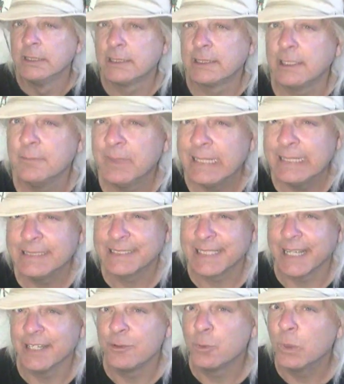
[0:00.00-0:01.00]
She
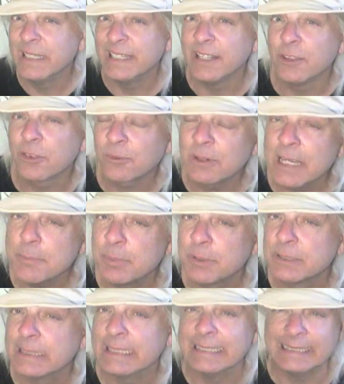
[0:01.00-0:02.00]
means a
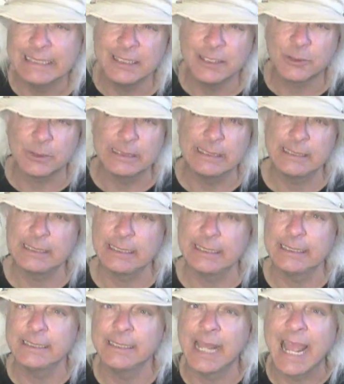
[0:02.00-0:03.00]
23% increase
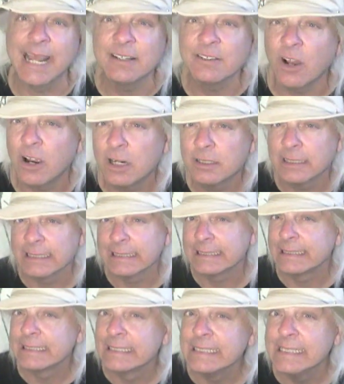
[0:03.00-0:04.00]
in Antarctic
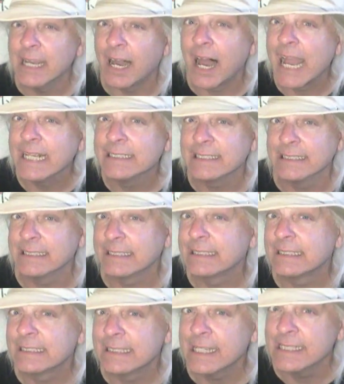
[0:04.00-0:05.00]
sea ice
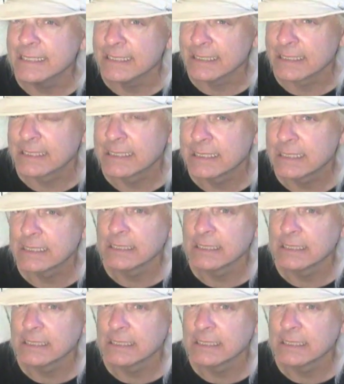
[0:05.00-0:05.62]
extent